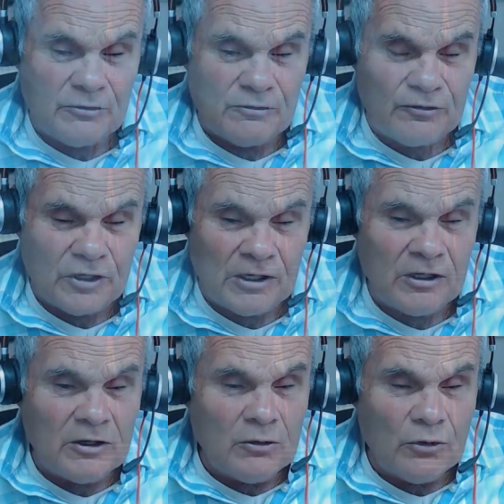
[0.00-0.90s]
of
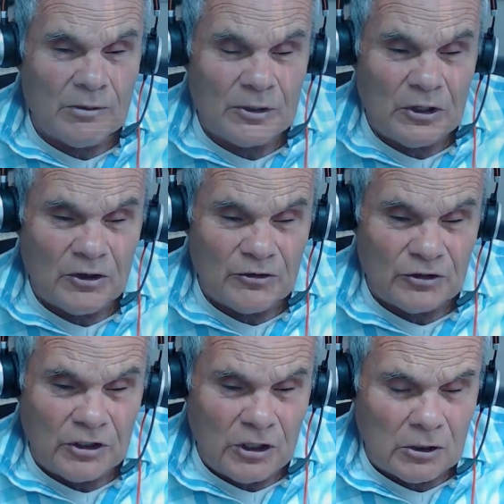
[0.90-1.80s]
webinars
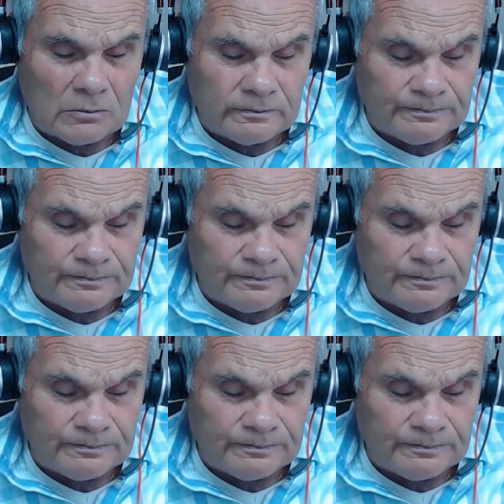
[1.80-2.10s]
ago.